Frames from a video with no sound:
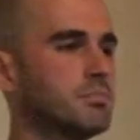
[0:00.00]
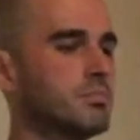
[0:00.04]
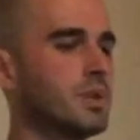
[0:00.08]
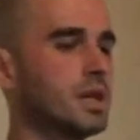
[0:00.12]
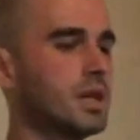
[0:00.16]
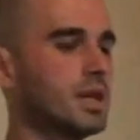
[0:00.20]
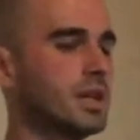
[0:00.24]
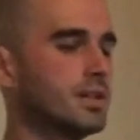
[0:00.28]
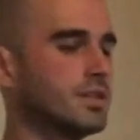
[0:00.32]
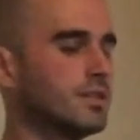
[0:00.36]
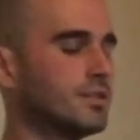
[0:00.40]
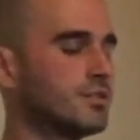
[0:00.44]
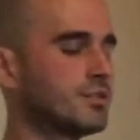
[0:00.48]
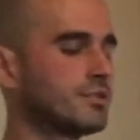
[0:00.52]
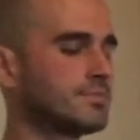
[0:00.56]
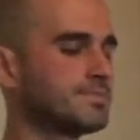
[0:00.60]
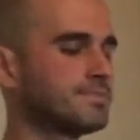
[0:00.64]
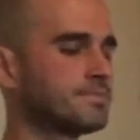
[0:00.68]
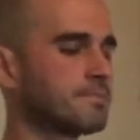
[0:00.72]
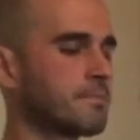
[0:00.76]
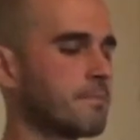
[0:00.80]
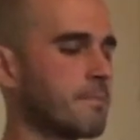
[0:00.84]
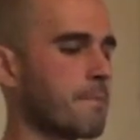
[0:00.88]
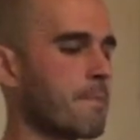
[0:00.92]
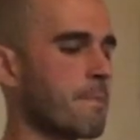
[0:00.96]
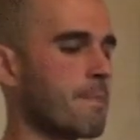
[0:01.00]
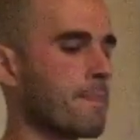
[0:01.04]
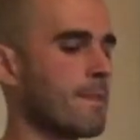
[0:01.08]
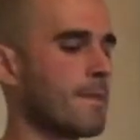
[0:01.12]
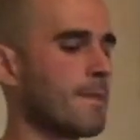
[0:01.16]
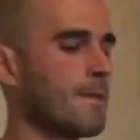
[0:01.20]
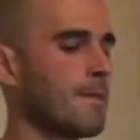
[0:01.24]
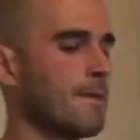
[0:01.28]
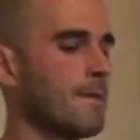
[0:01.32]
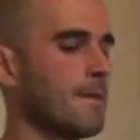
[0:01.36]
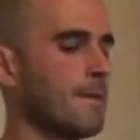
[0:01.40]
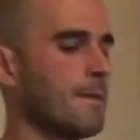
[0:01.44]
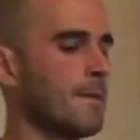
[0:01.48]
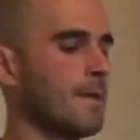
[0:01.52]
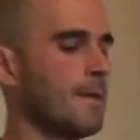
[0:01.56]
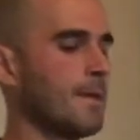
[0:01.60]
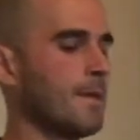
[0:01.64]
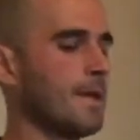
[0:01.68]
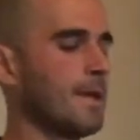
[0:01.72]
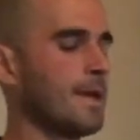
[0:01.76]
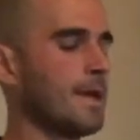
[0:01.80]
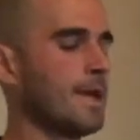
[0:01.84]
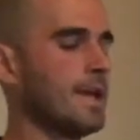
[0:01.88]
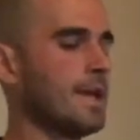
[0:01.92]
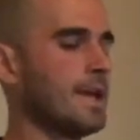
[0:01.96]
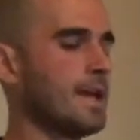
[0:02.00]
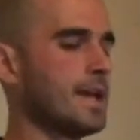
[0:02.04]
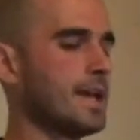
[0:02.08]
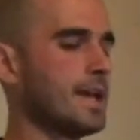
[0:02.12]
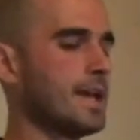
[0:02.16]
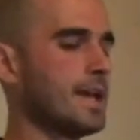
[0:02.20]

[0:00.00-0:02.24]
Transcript: birds uh,